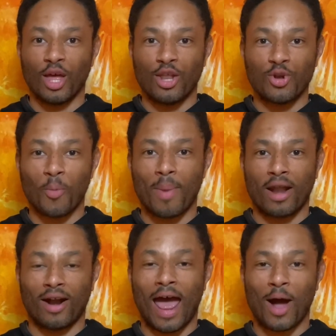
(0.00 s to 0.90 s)
and no
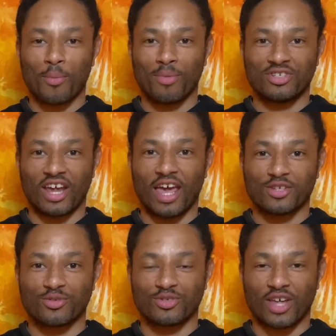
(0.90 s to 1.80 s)
matter how much
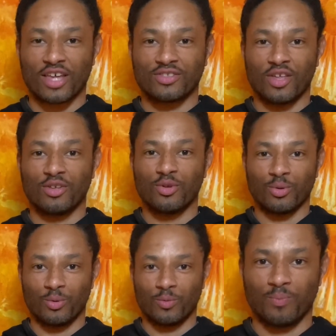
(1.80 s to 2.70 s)
exercise they
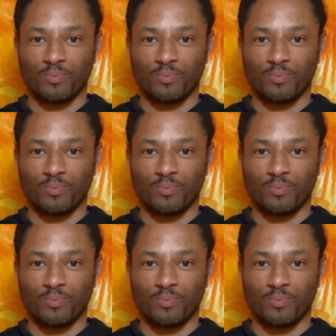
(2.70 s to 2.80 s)
do.